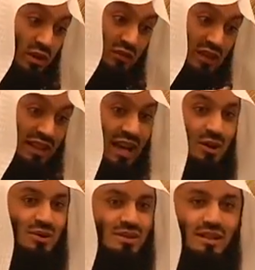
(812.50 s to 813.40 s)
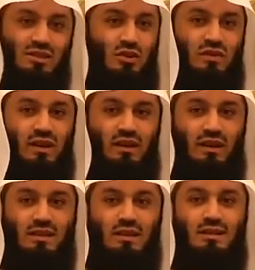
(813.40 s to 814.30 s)
are shifting the house. It's over.
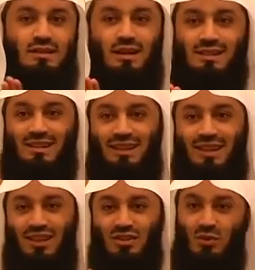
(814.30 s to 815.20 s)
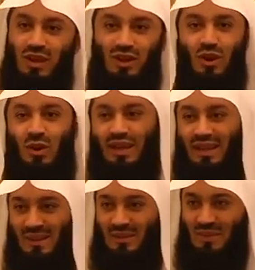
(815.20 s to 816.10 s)
It's an instruction. So we are
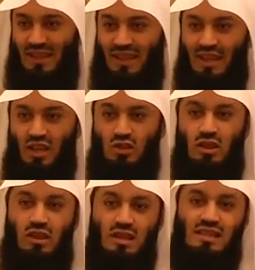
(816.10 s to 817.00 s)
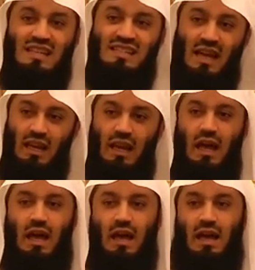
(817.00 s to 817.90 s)
going. So this is
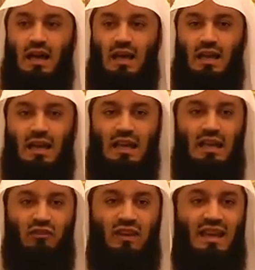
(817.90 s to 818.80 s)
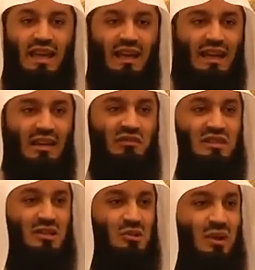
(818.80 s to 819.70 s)
Allah. If He had
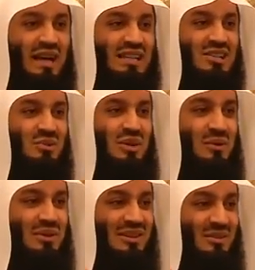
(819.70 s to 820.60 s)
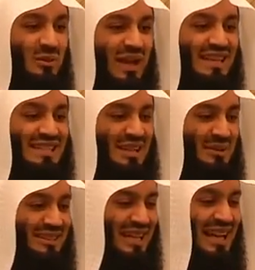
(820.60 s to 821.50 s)
left it to us, we would waste our